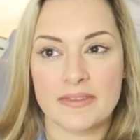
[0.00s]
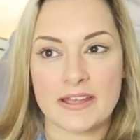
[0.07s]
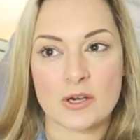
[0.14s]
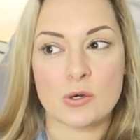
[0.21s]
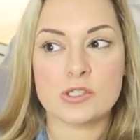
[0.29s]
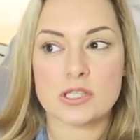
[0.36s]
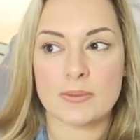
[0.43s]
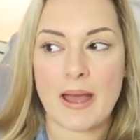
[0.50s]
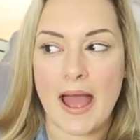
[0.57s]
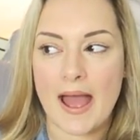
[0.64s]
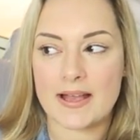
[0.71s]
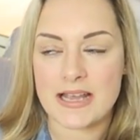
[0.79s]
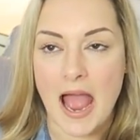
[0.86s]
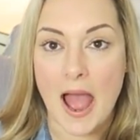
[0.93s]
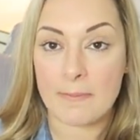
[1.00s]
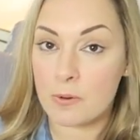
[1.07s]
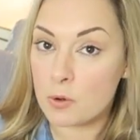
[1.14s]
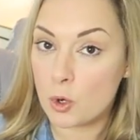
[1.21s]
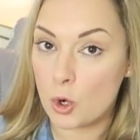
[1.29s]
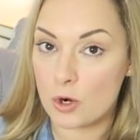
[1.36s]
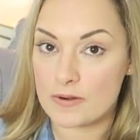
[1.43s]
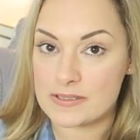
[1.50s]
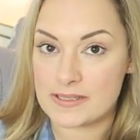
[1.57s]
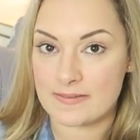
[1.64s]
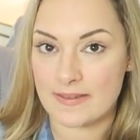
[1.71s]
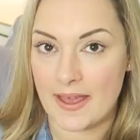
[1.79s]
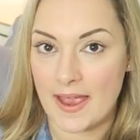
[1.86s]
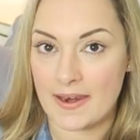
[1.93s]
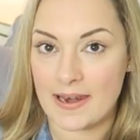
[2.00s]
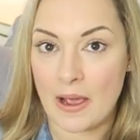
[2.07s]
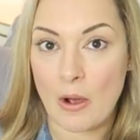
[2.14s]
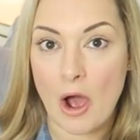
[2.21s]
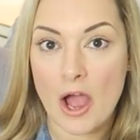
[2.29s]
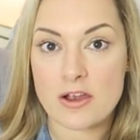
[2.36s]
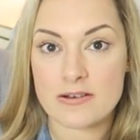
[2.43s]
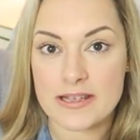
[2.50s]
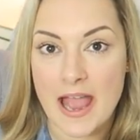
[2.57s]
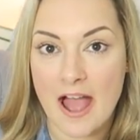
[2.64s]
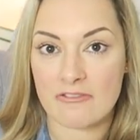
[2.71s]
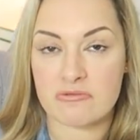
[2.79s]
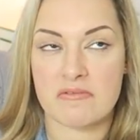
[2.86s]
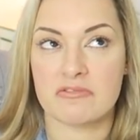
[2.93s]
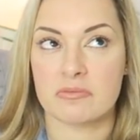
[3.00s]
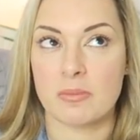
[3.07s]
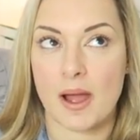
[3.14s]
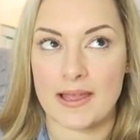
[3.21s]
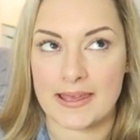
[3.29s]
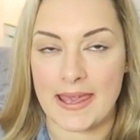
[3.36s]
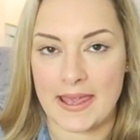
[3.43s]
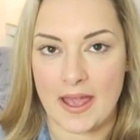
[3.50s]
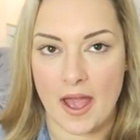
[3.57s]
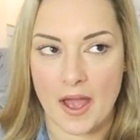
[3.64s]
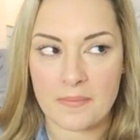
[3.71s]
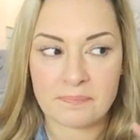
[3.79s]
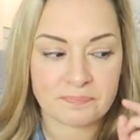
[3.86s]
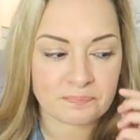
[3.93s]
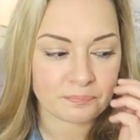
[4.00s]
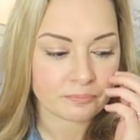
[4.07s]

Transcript: they also had apple cores in there now I already have one from Ikea